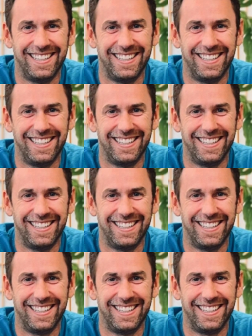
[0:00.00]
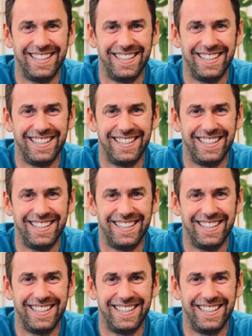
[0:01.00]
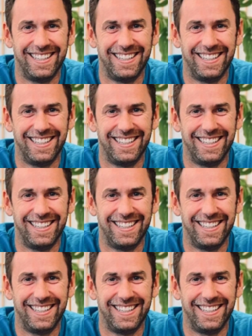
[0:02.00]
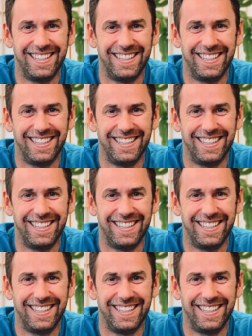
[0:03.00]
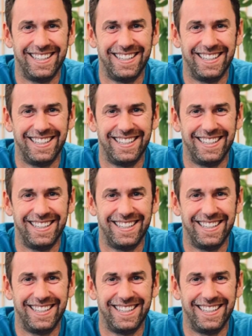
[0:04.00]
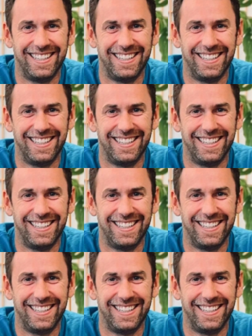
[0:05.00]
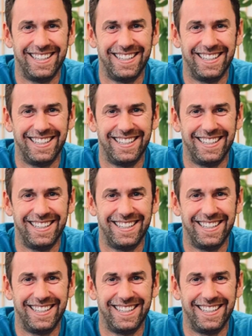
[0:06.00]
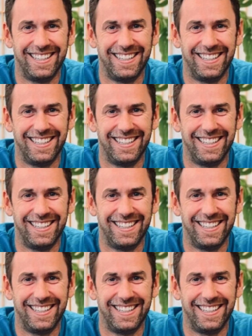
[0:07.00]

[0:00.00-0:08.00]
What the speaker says: (no lip movement)